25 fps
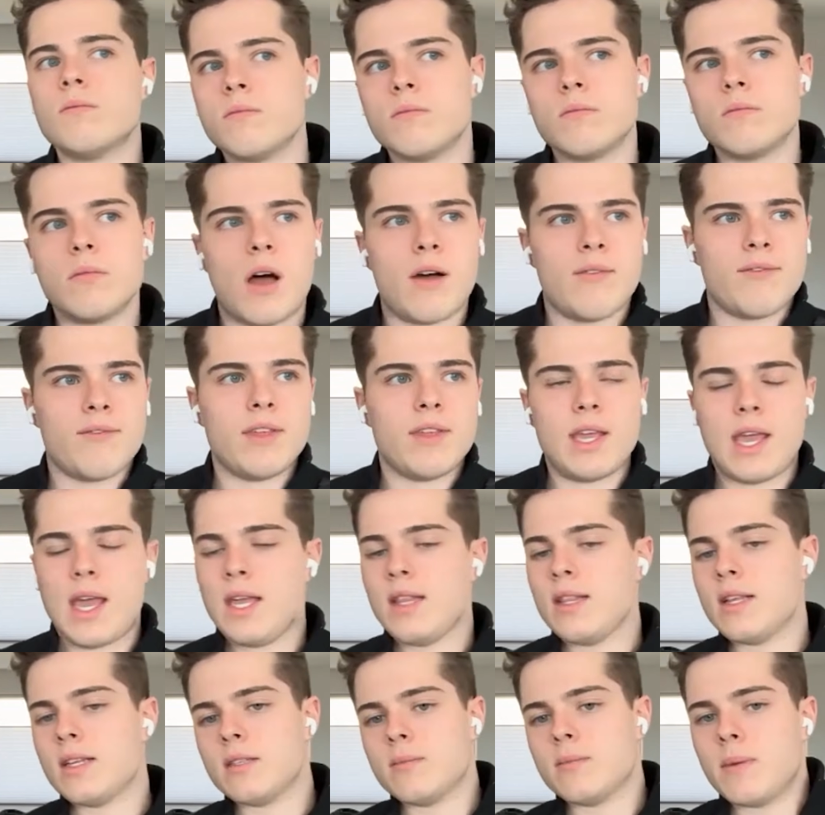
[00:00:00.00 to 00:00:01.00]
off the
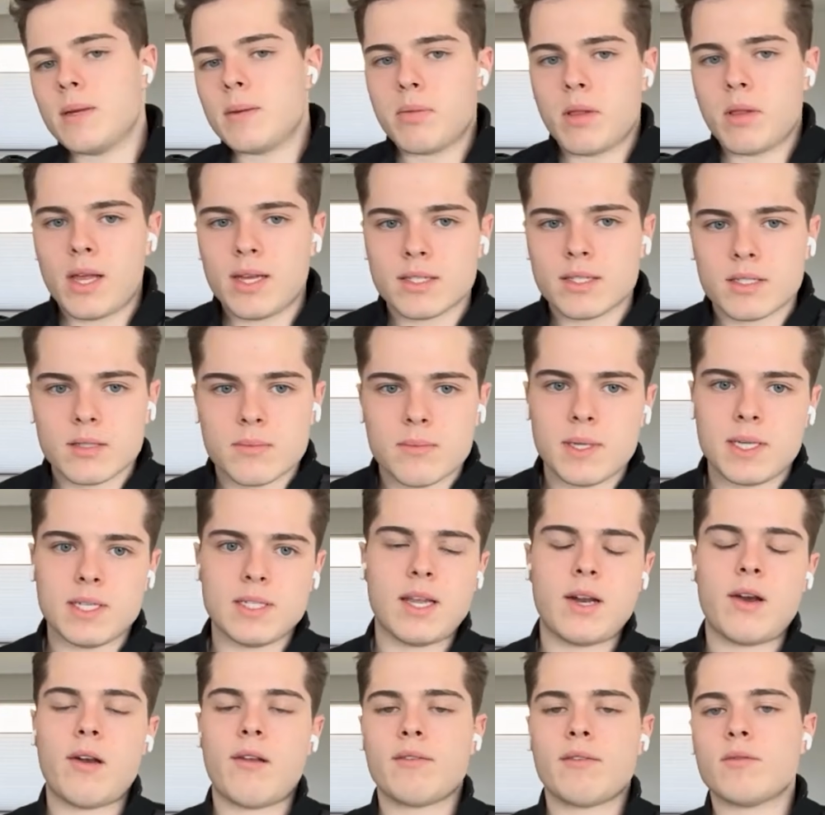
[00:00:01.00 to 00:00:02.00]
gate, that's a big plus, because I
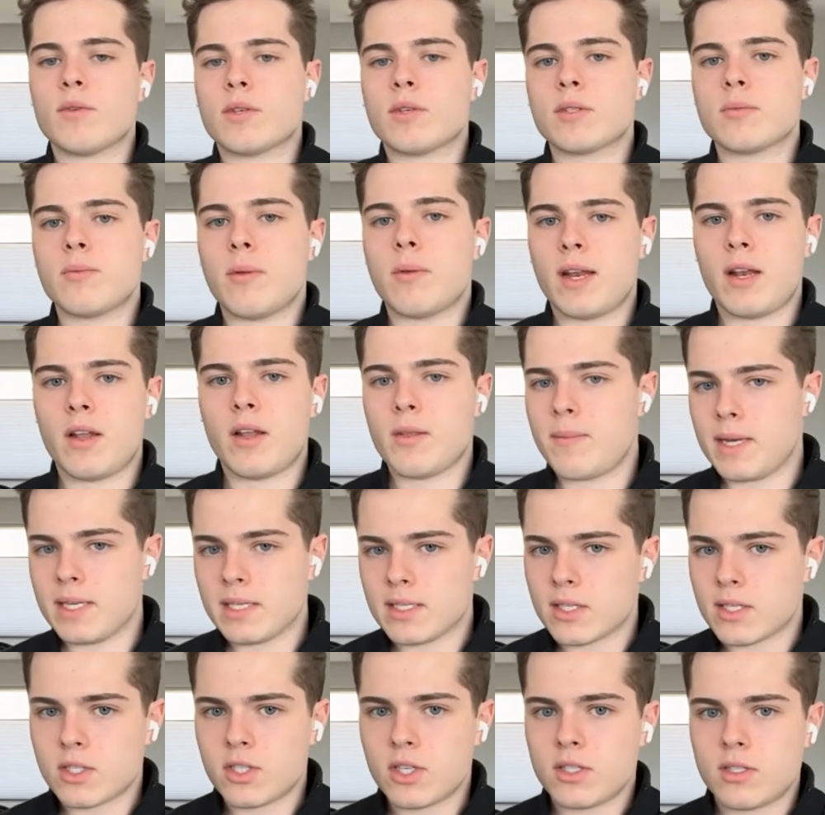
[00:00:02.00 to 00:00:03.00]
don't have to explain all the
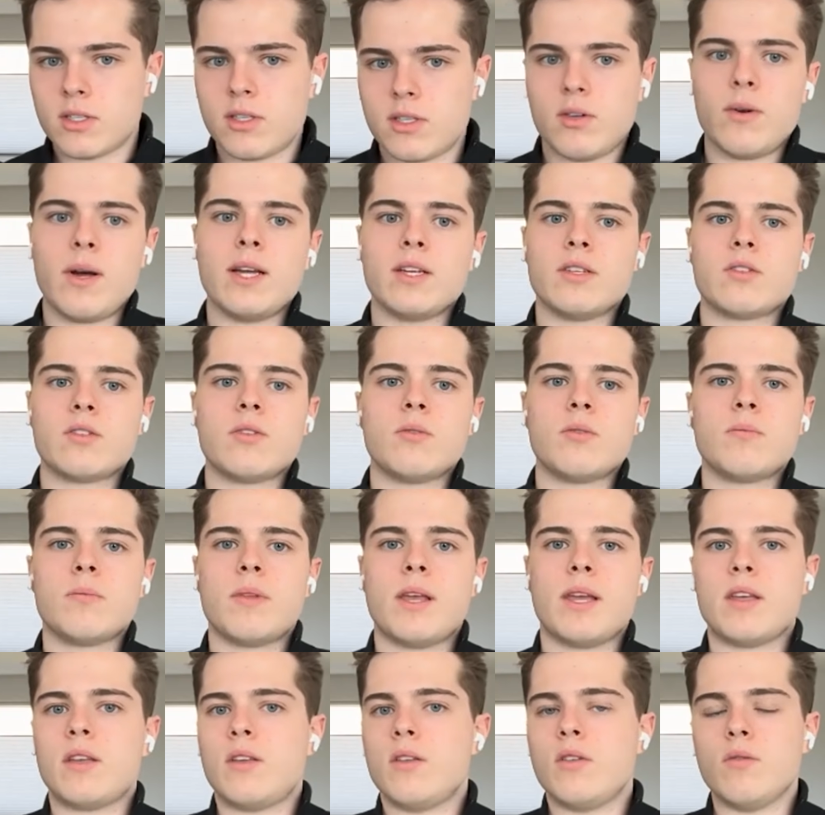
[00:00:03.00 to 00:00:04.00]
basic shit to you. I assume
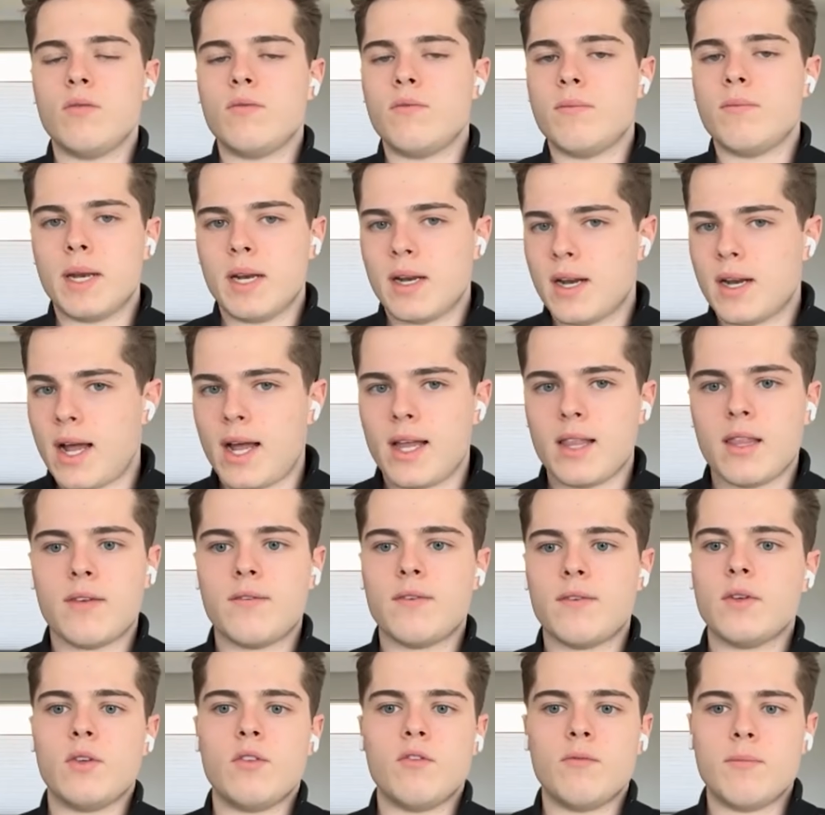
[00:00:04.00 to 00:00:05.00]
like you've been in high
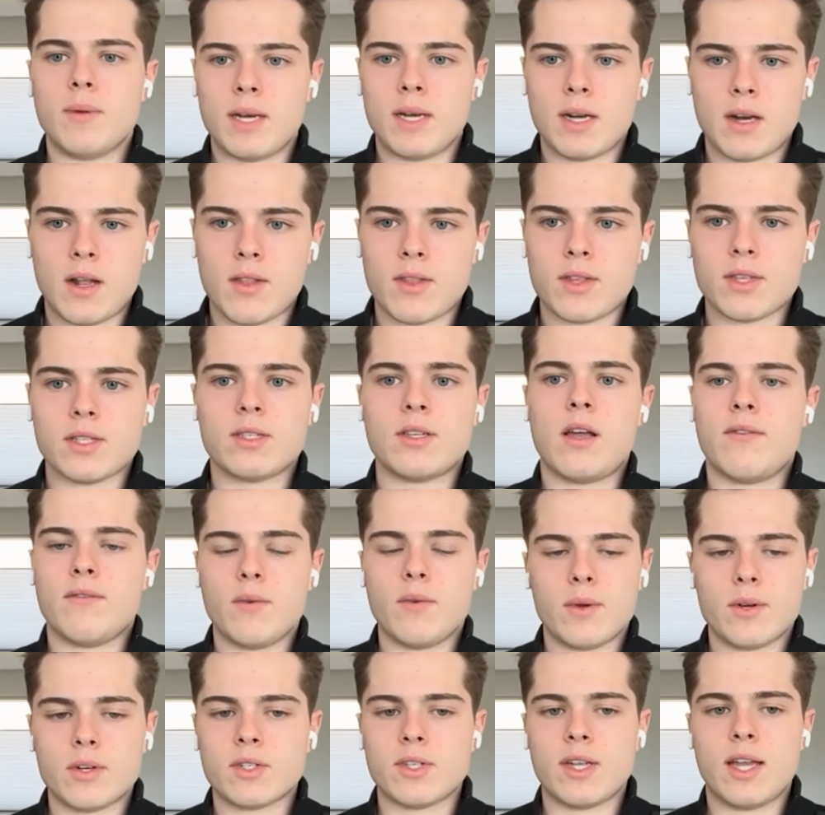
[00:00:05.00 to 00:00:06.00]
level, you've been in all this stuff,
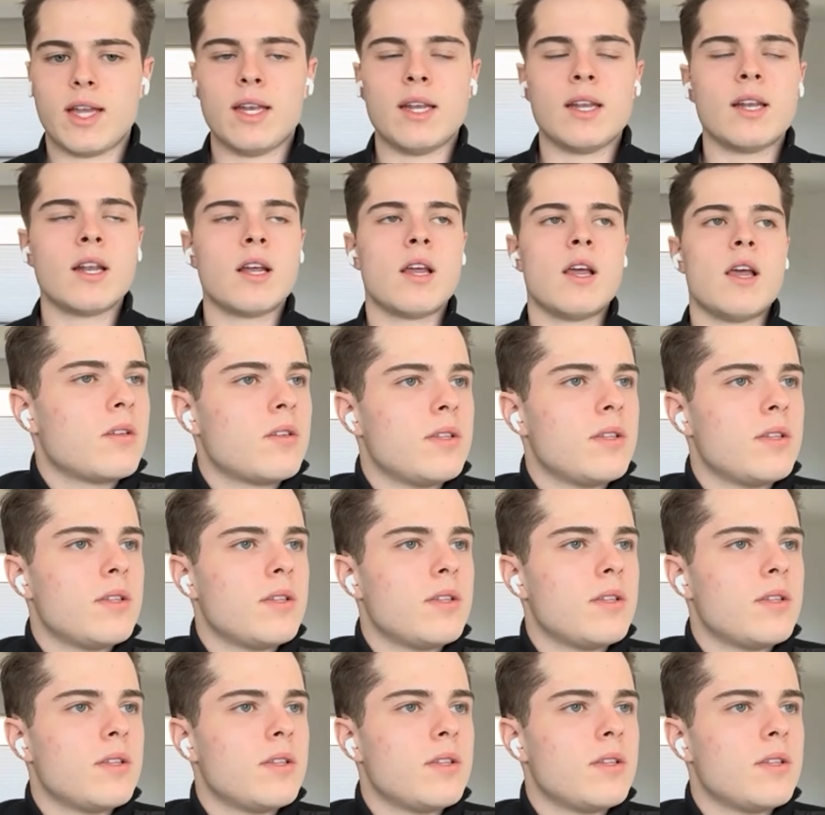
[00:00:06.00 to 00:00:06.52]
you understand it.